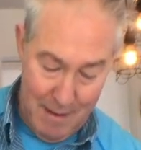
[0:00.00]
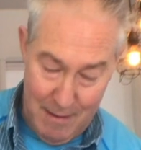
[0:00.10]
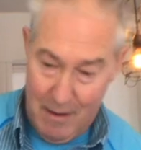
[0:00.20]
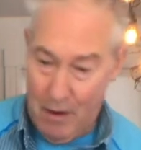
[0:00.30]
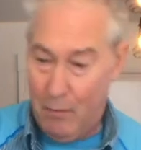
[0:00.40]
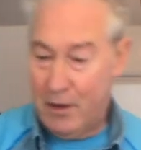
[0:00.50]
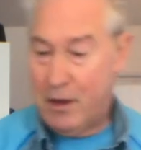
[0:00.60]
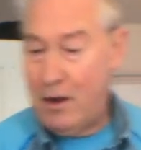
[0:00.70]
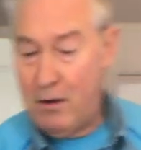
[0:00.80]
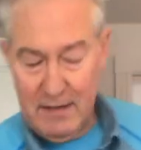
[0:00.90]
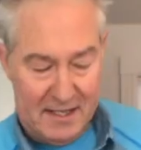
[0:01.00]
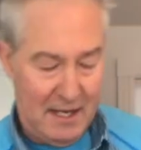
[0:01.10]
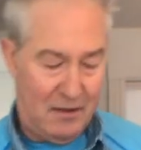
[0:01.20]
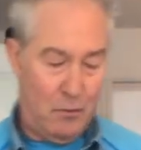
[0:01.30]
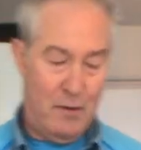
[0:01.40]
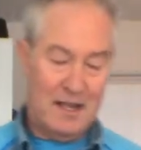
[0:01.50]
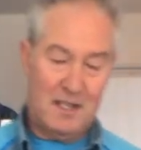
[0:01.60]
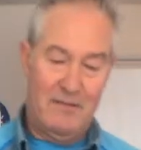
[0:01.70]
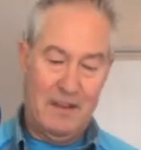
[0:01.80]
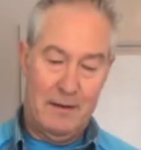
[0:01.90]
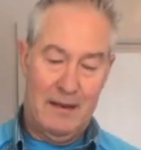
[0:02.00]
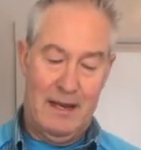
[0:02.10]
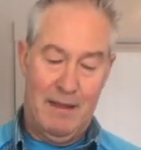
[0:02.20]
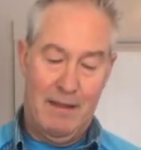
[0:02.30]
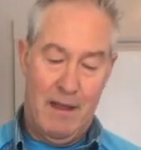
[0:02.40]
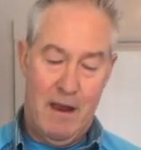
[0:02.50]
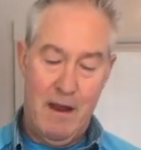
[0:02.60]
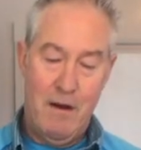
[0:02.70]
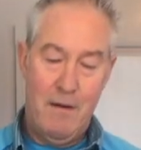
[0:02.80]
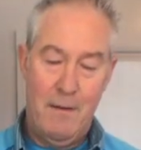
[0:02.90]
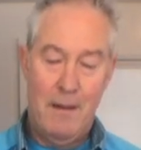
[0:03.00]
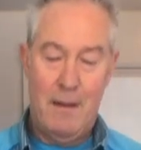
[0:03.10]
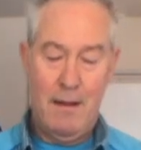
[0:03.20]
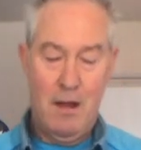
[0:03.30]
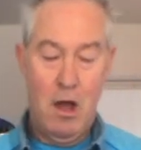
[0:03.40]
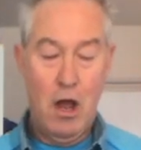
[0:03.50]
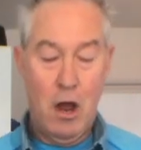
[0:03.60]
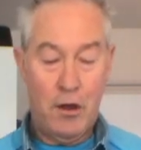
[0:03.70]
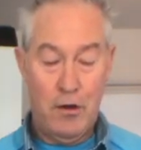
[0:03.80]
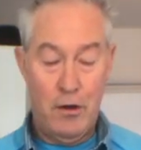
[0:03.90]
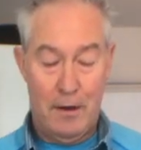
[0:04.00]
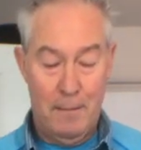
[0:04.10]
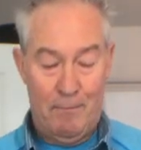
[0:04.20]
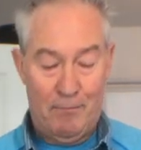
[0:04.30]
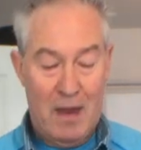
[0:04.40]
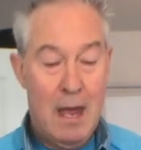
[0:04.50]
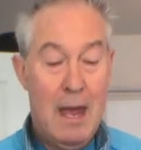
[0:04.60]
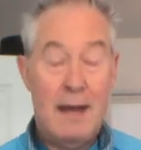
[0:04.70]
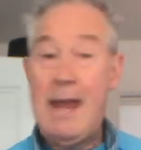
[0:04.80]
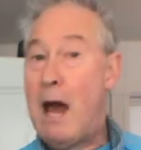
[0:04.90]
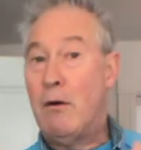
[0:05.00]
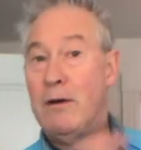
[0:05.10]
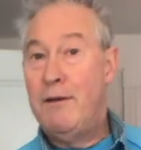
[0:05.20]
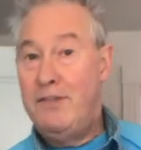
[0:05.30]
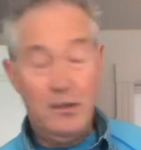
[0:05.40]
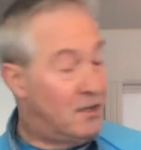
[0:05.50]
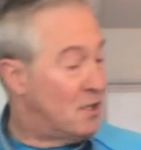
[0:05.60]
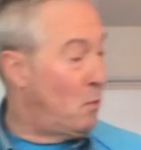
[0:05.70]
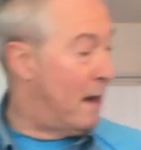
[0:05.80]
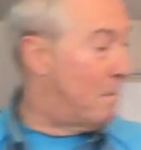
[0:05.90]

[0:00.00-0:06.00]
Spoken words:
There we go. Let's get the rest of it in There. Good. Now, if you just want a